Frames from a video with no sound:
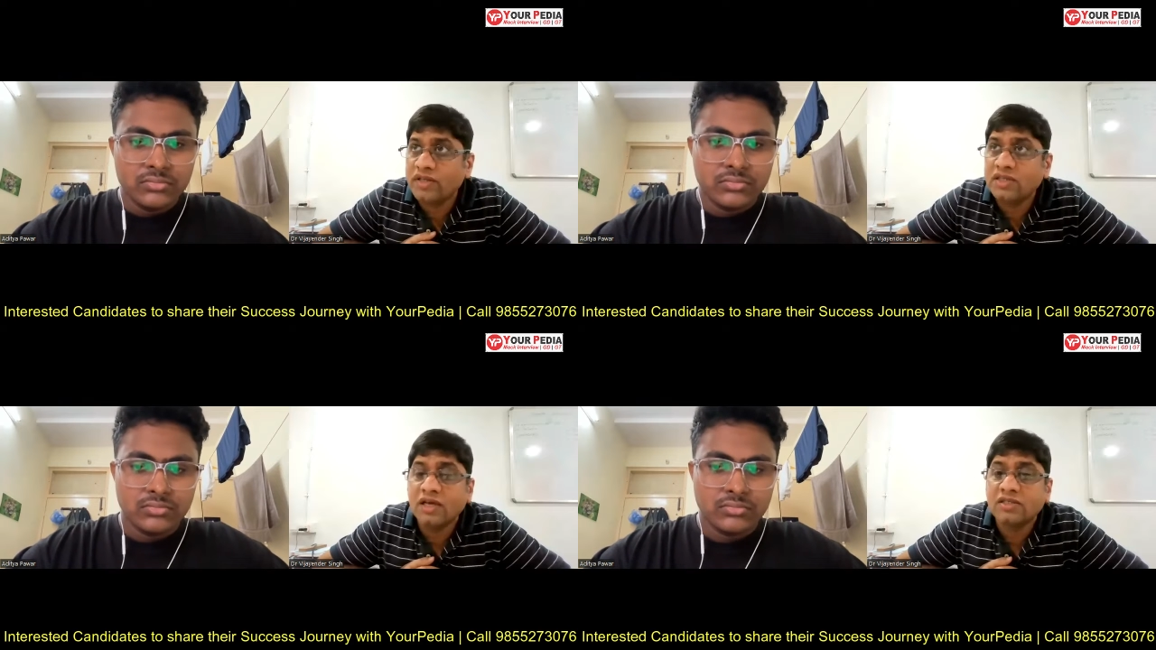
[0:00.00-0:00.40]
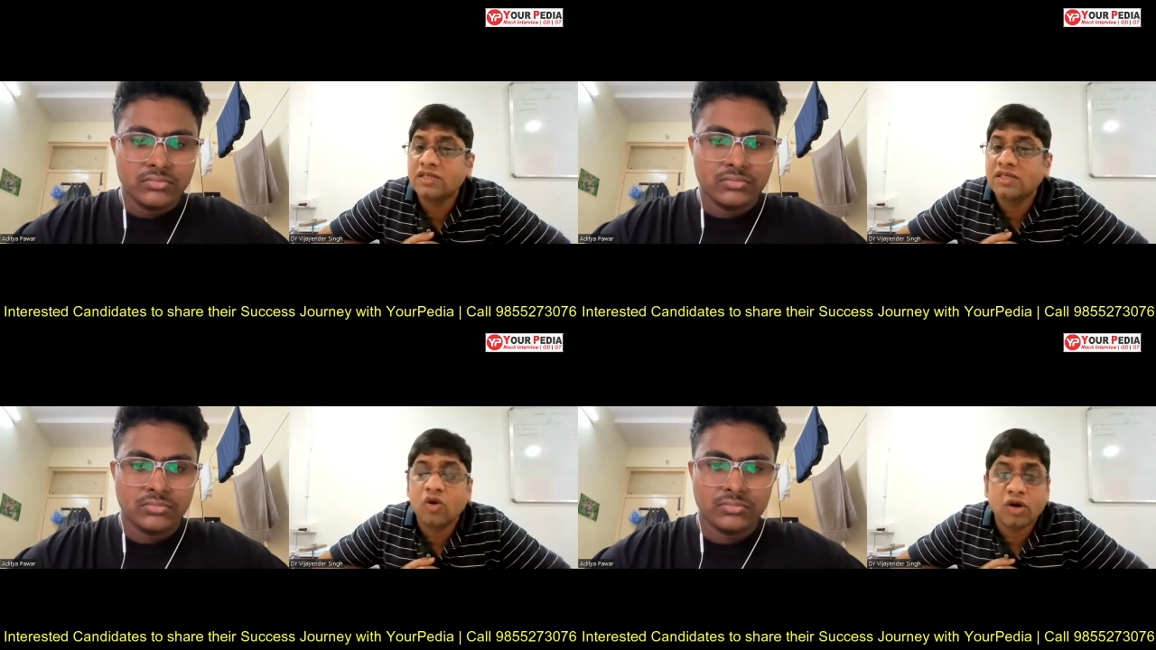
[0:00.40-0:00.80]
Speaker 1: we
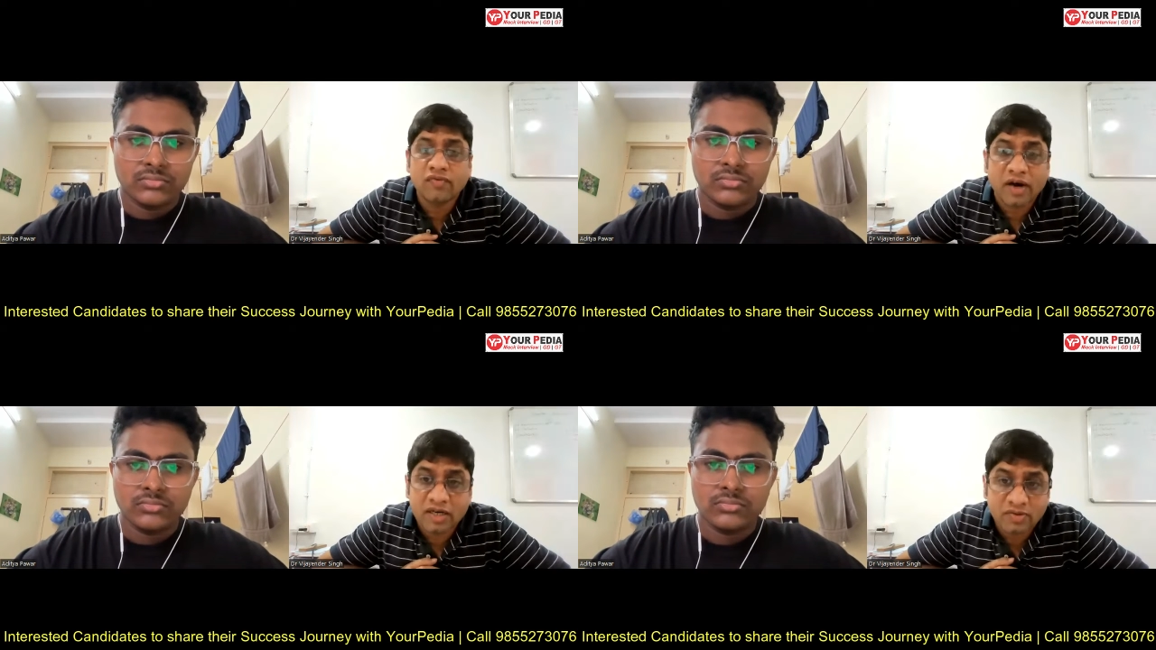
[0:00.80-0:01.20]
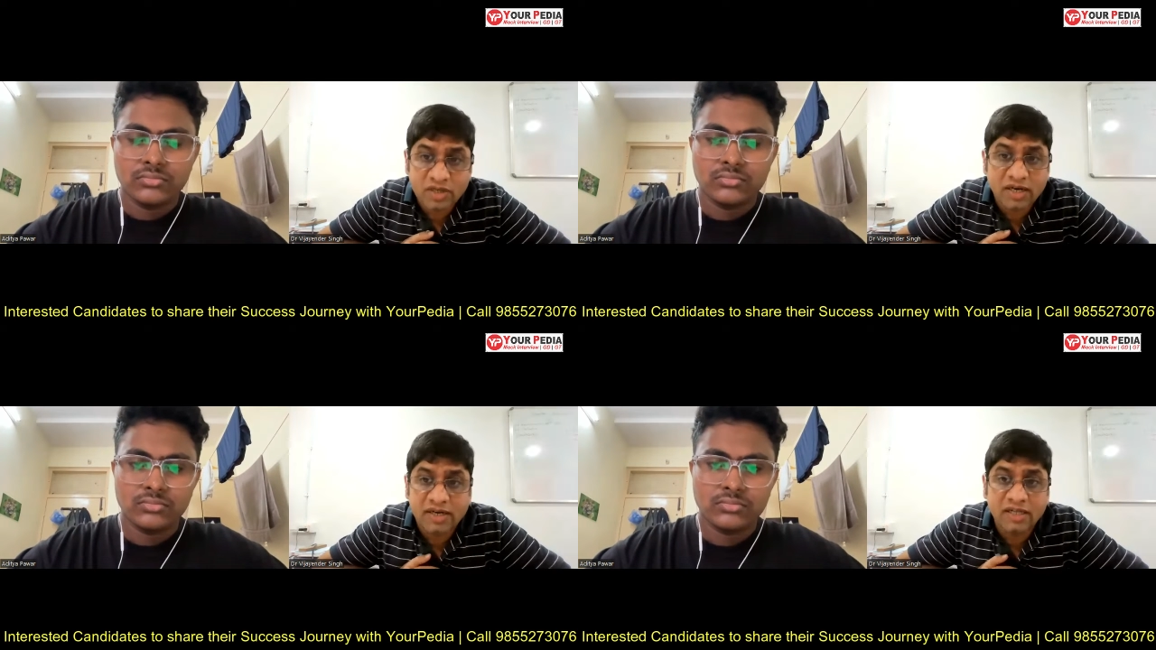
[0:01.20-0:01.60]
see a lot of
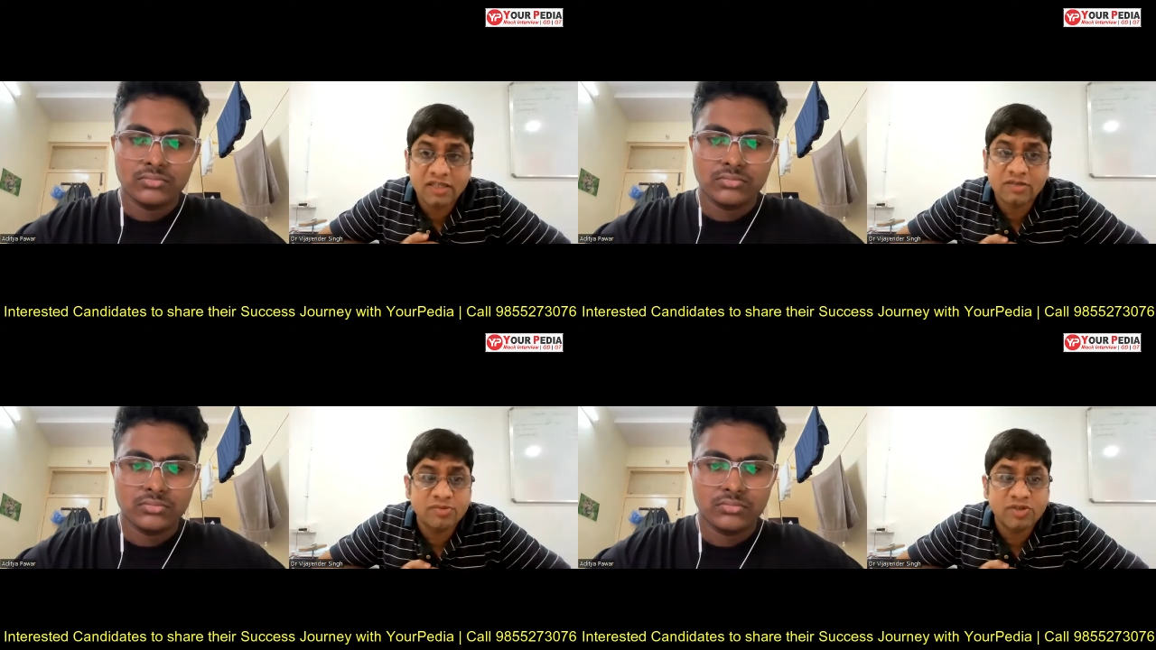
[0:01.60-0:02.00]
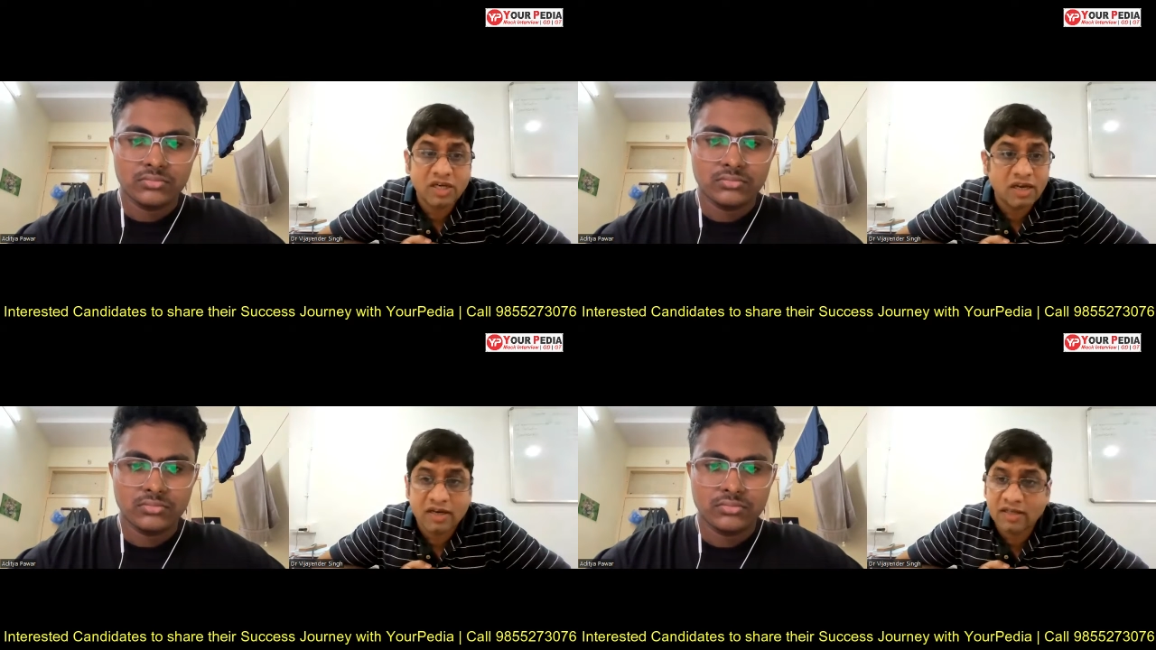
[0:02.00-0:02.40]
artificial intelligence,
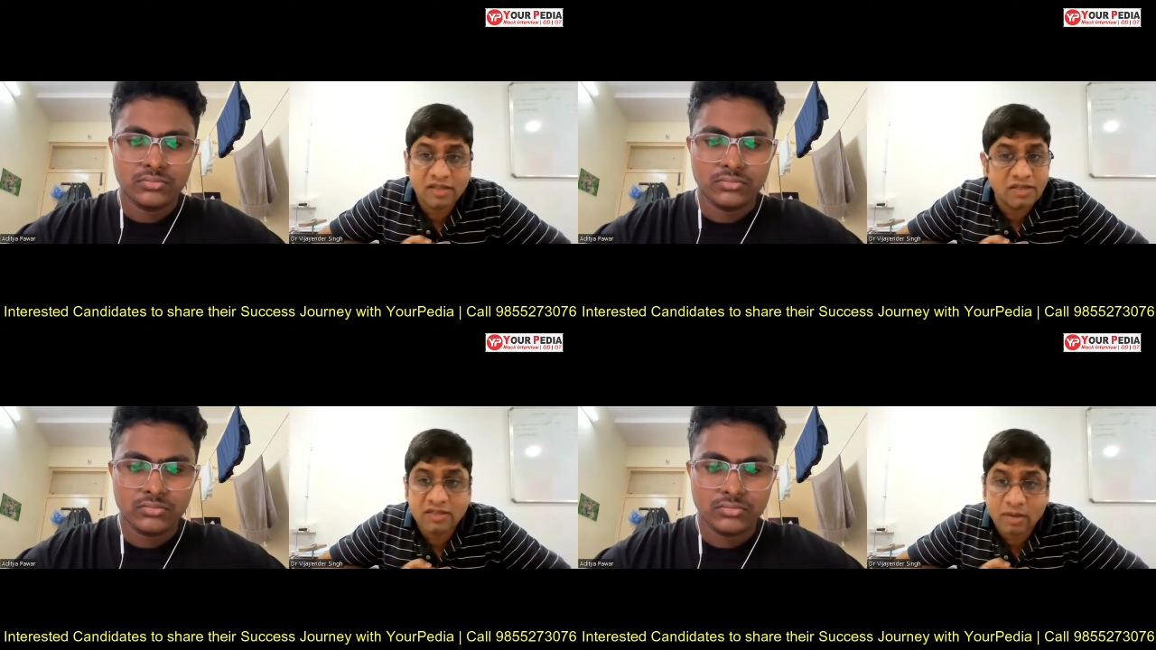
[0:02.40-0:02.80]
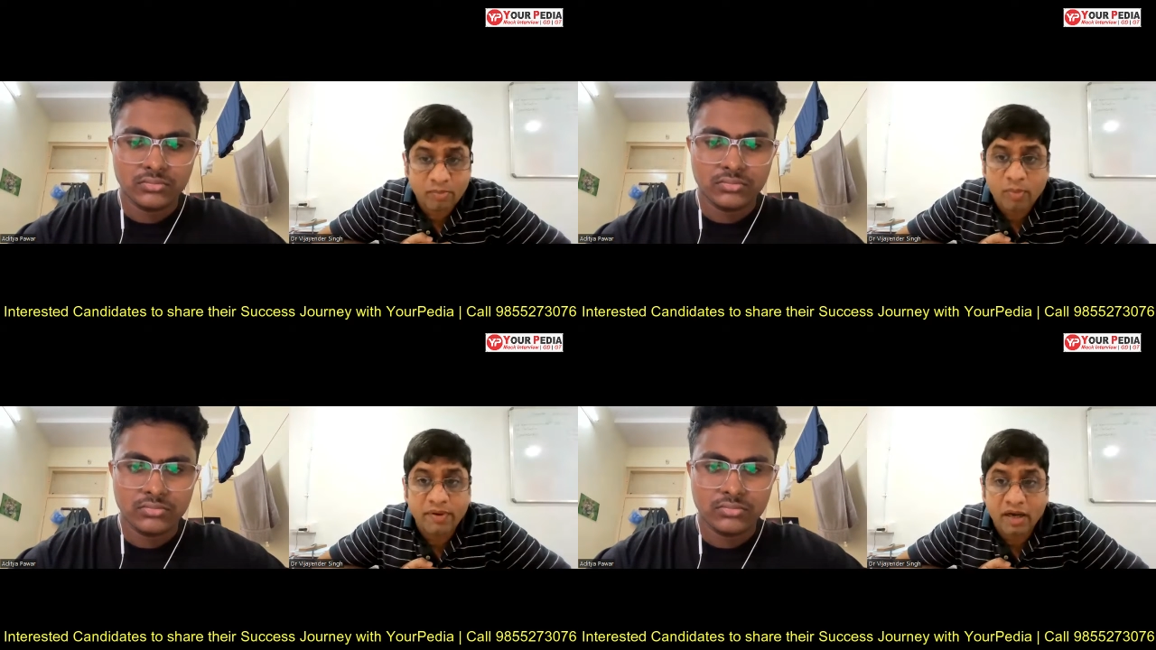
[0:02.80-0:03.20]
machine learning
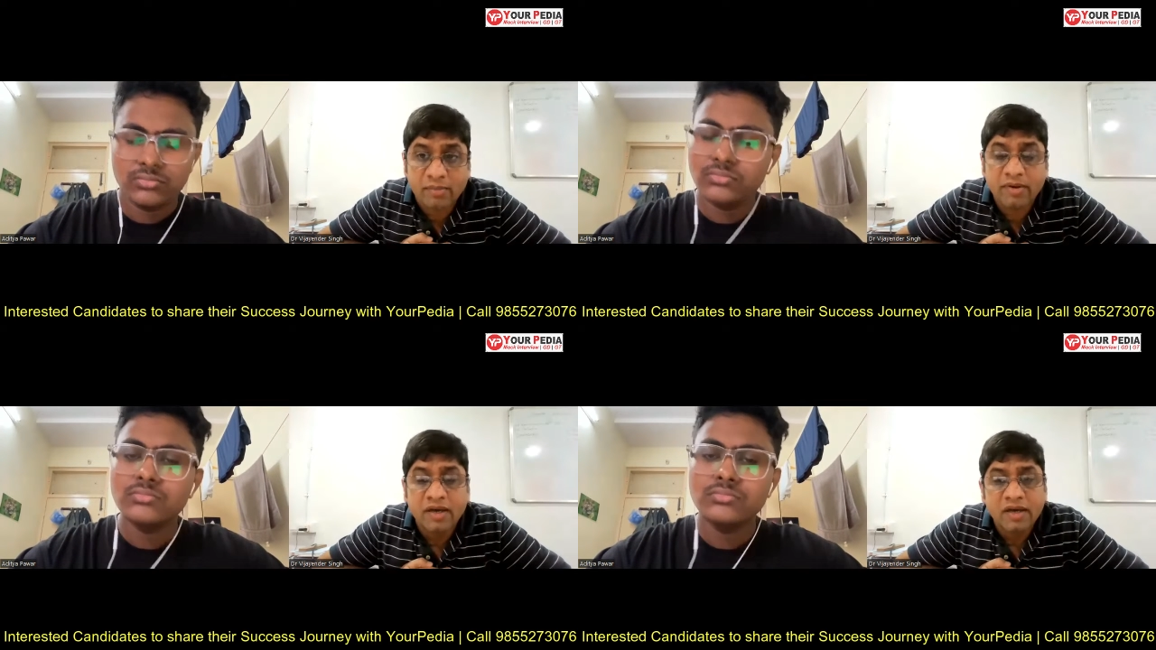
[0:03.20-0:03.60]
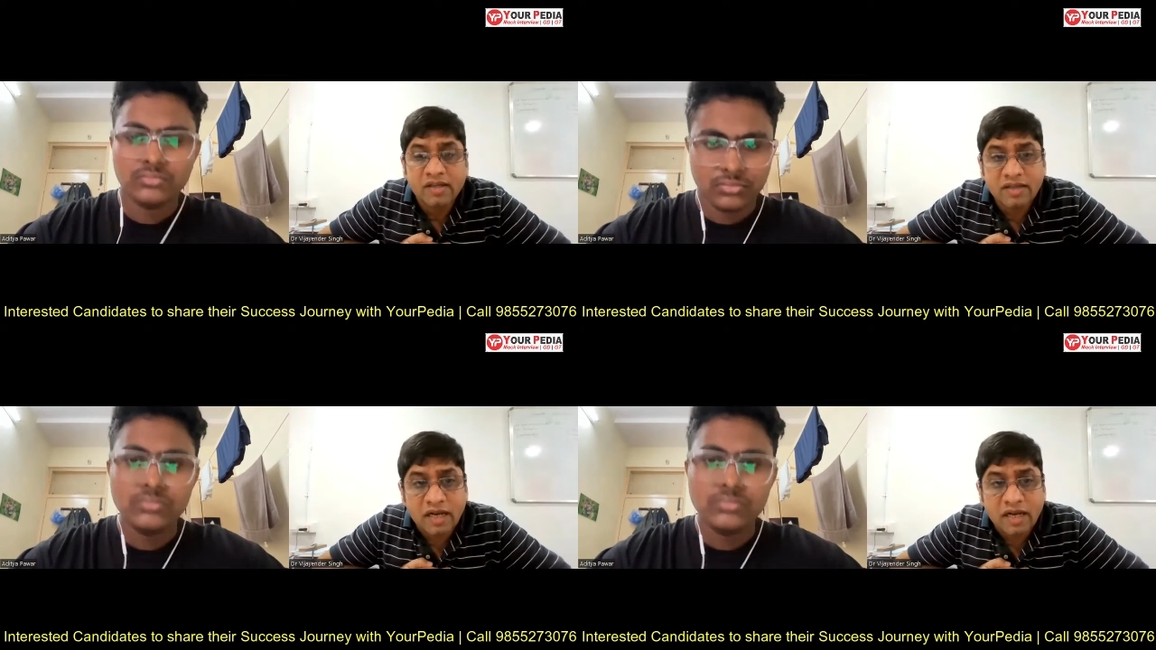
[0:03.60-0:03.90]
things popping up.